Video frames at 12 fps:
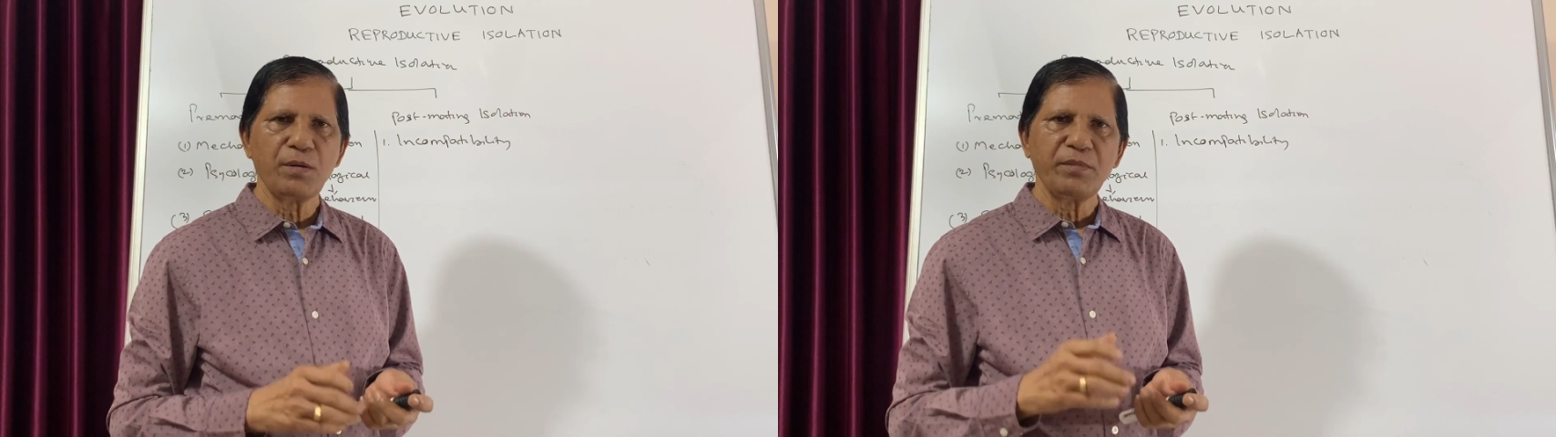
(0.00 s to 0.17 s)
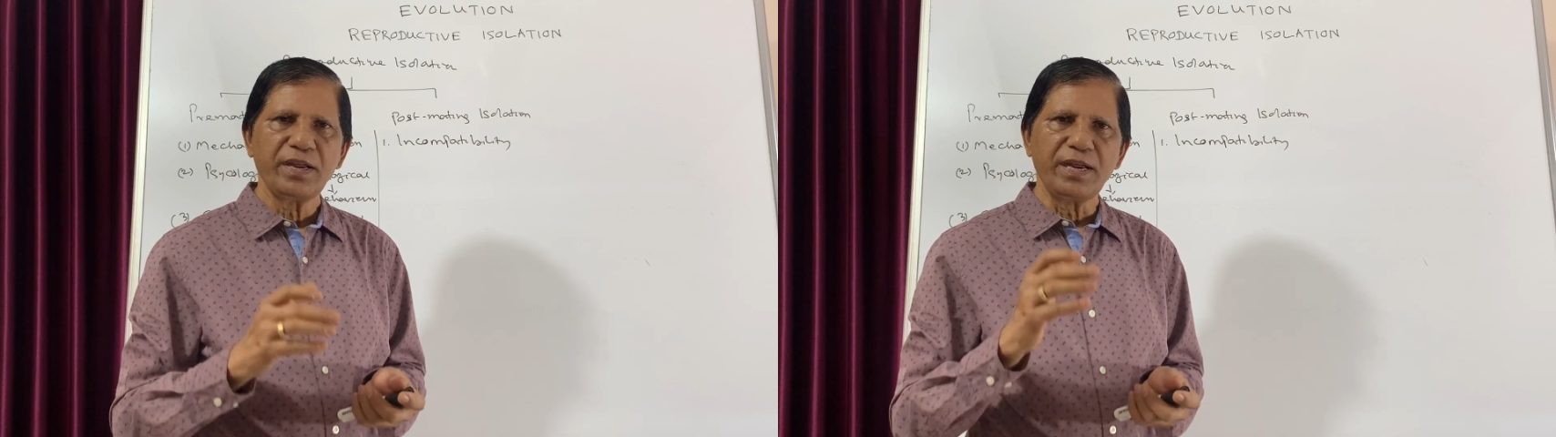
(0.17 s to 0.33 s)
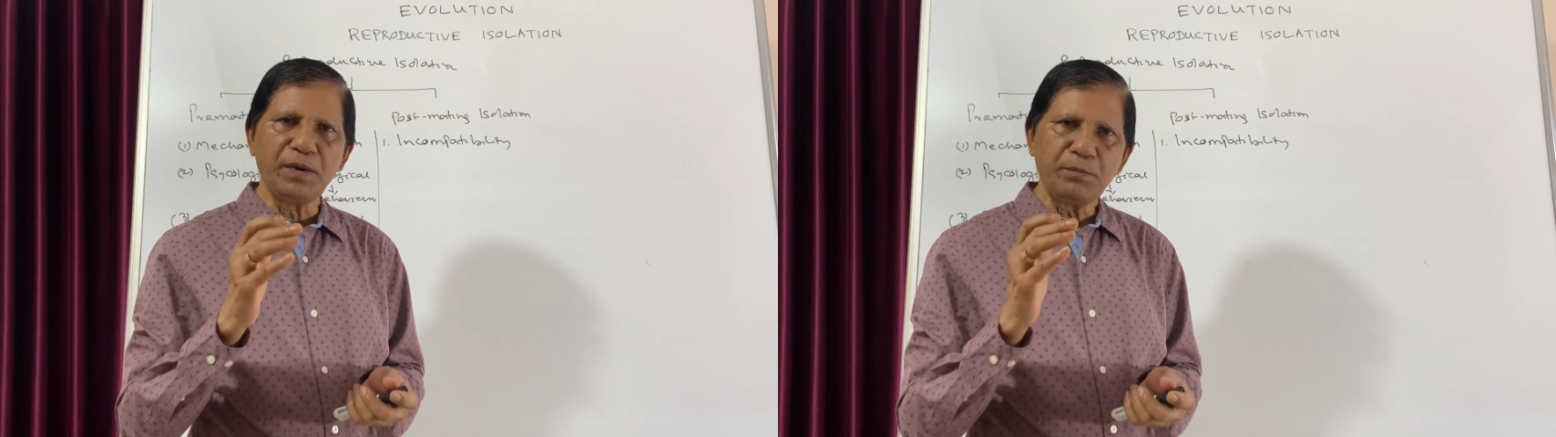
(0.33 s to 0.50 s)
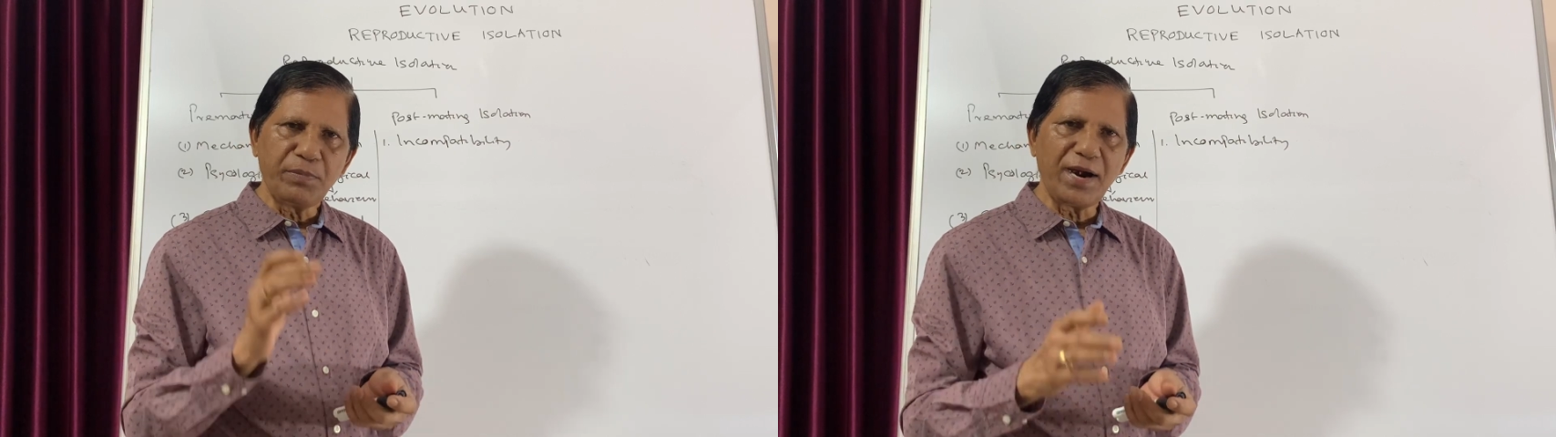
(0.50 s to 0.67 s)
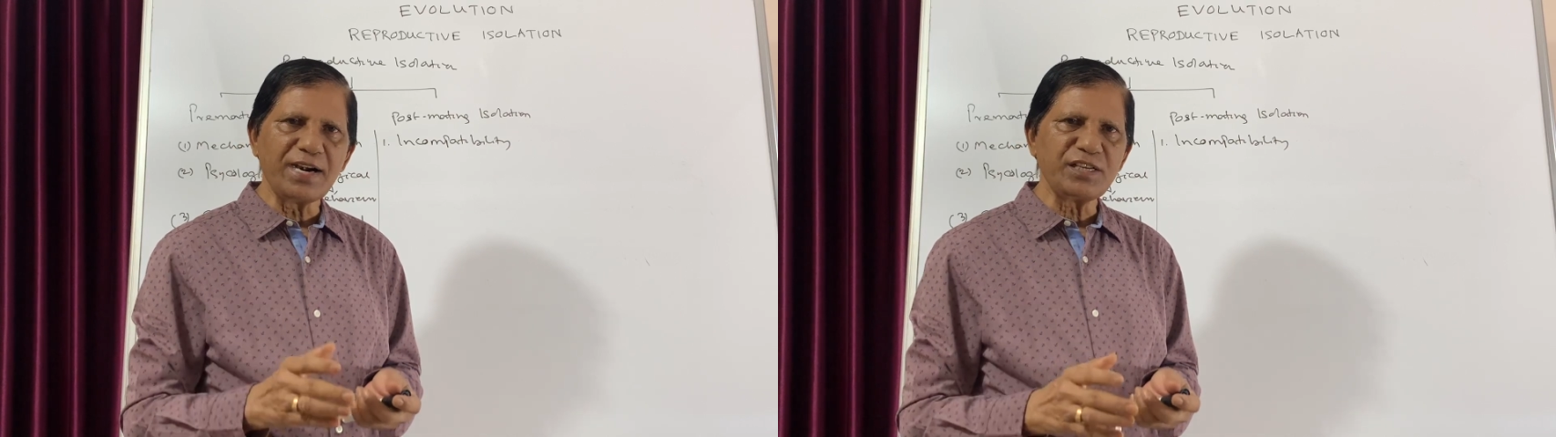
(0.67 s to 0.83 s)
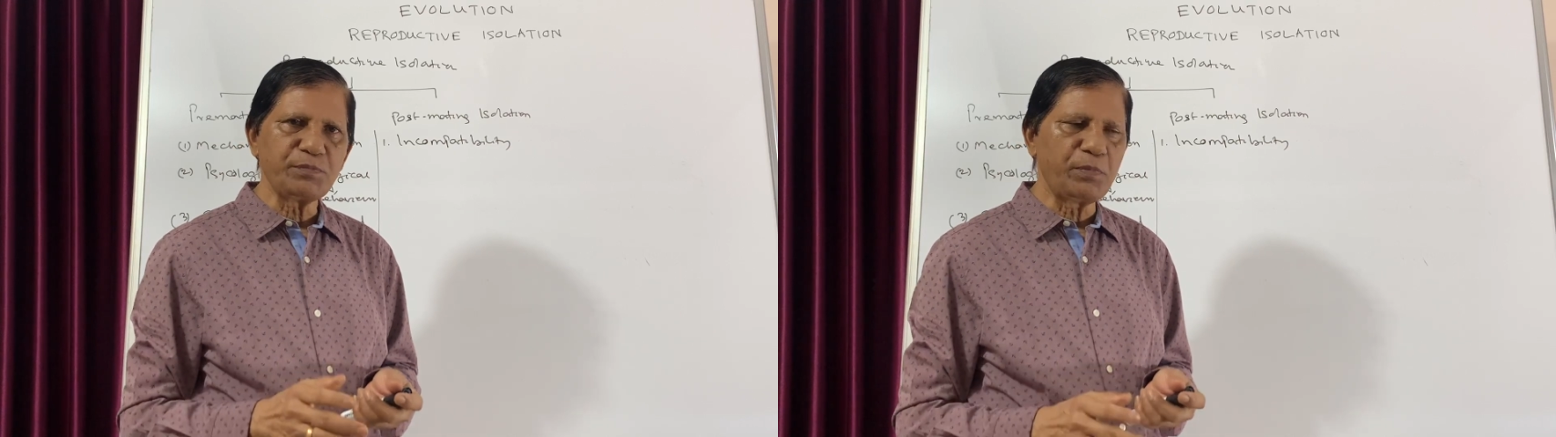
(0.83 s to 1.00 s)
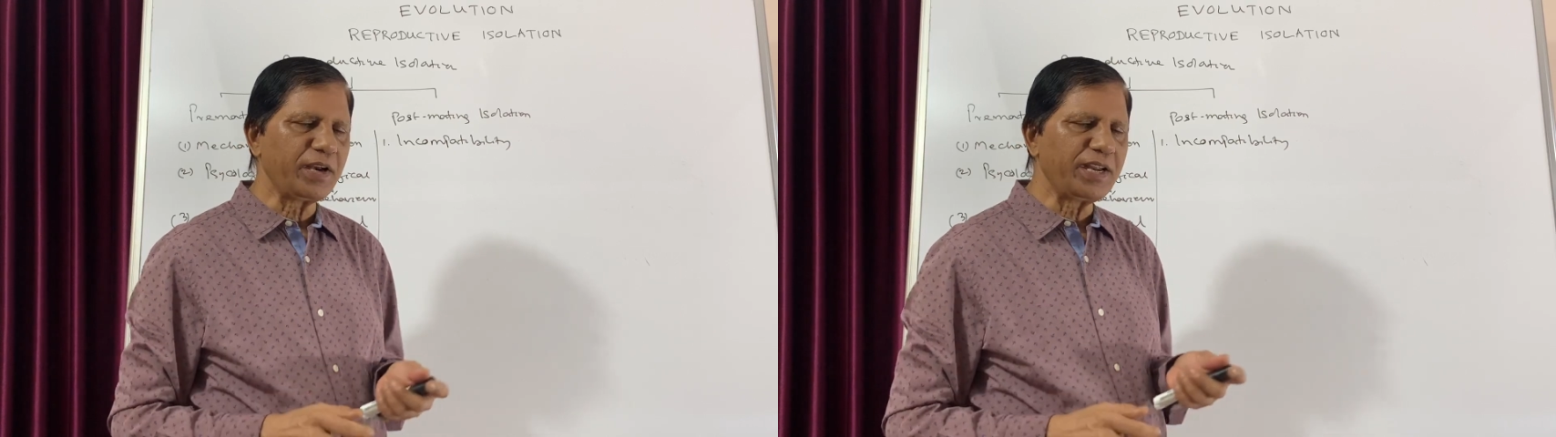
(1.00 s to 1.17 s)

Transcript: In plants, for